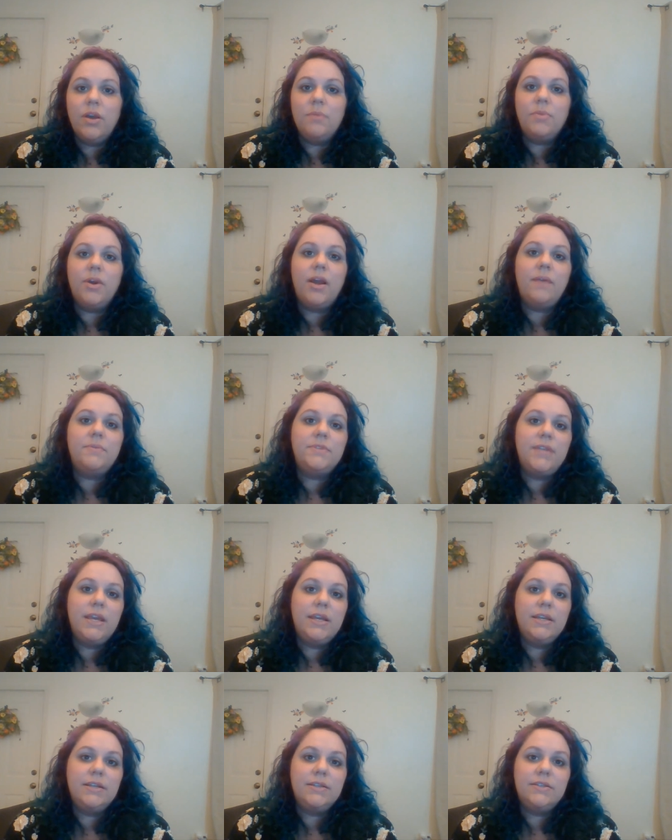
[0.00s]
Perhaps they
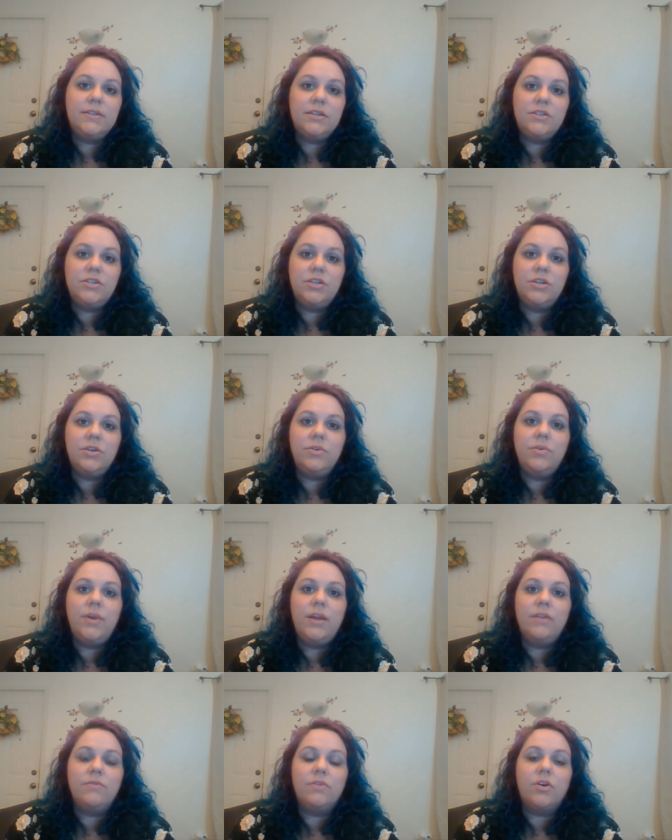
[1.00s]
can assist you
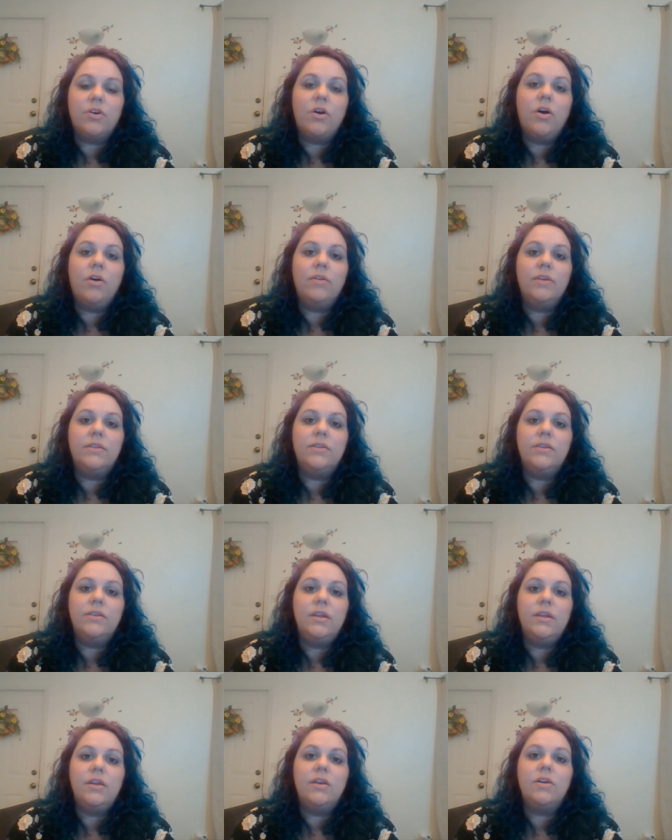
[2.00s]
in recalling
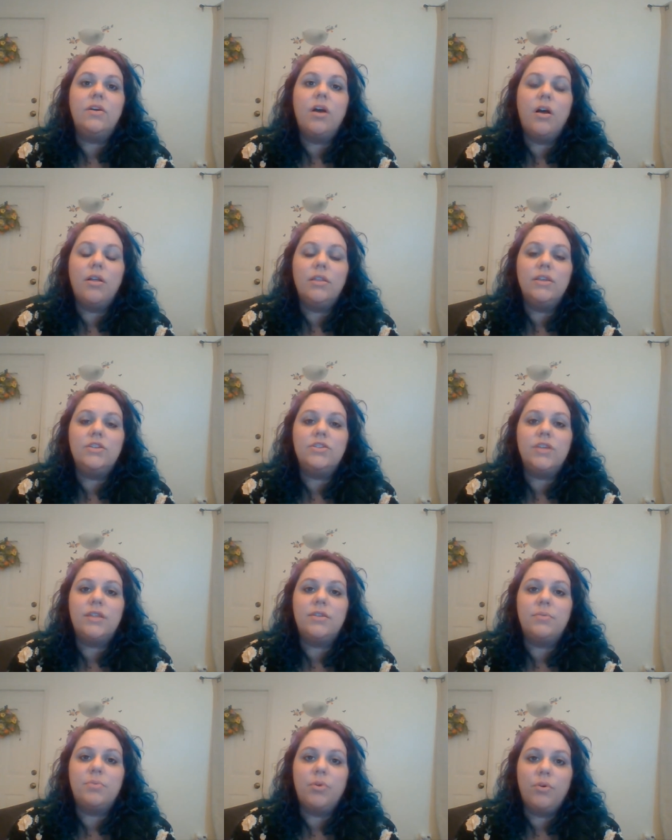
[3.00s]
the college that
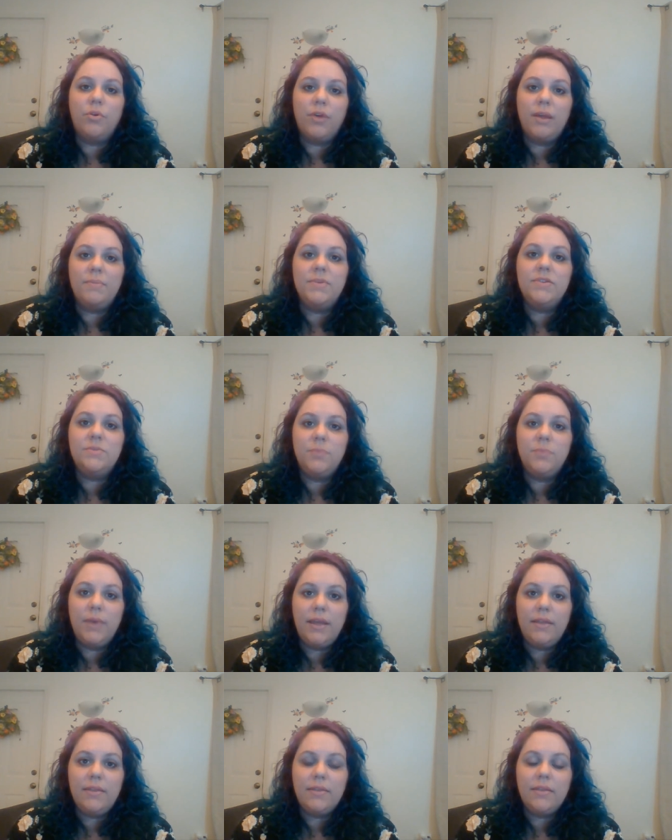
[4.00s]
the program is with.